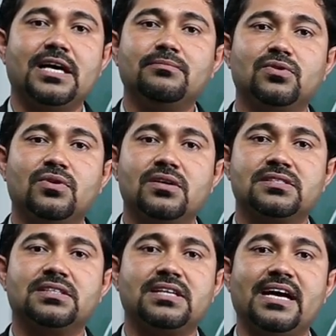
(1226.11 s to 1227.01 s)
time to
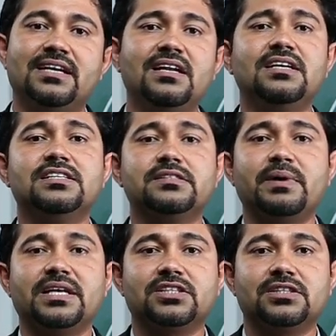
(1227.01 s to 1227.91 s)
cause the tidal
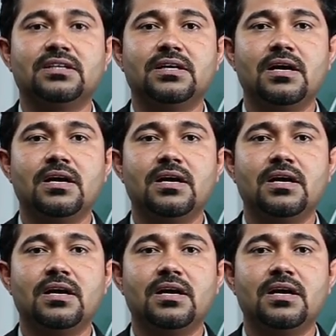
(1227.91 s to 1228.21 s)
inspiration.